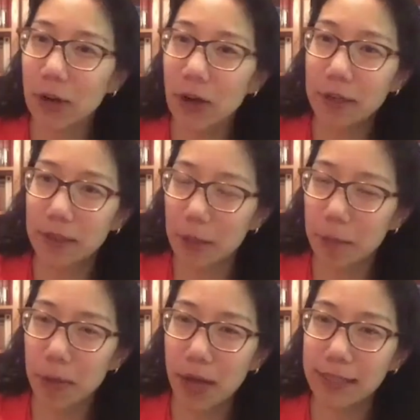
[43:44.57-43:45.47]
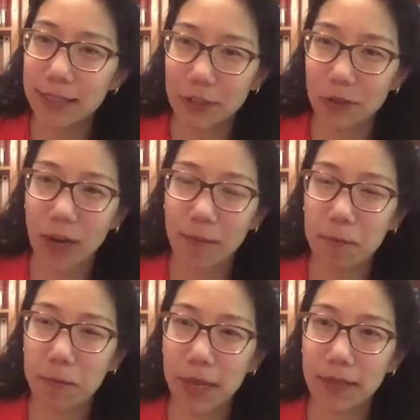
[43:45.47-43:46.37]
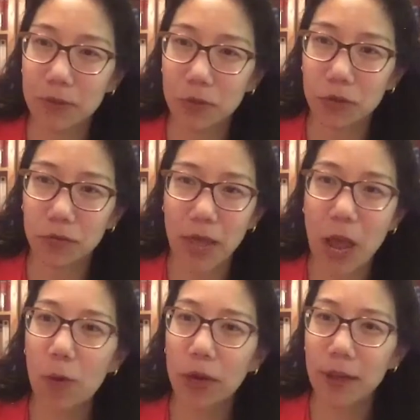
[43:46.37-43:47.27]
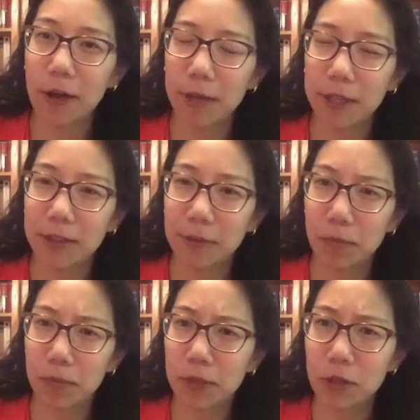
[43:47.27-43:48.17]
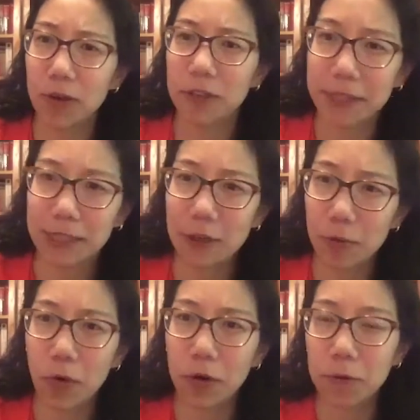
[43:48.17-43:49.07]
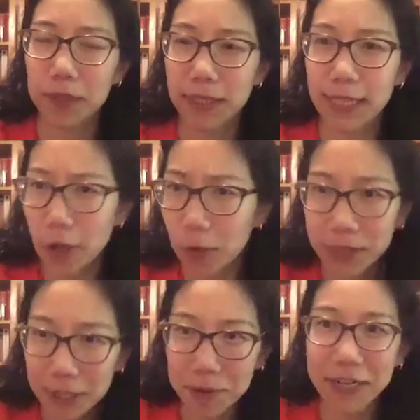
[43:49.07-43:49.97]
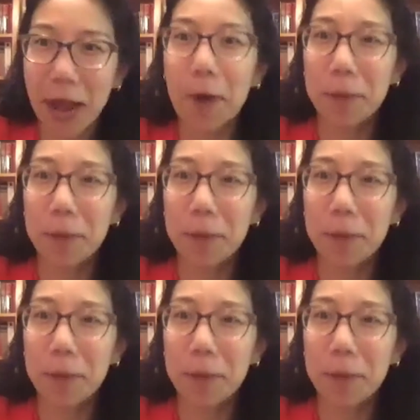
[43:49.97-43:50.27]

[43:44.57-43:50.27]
I'll pause and describe a bit sort of how we thought about the US-Mexico border, because that's all we think about now.